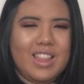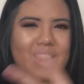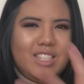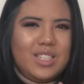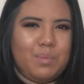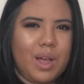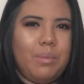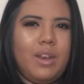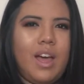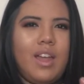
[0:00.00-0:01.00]
this is
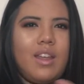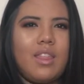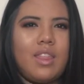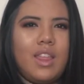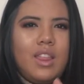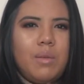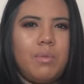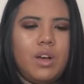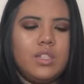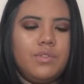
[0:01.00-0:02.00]
probably not the lip
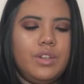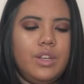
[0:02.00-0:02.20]
gloss for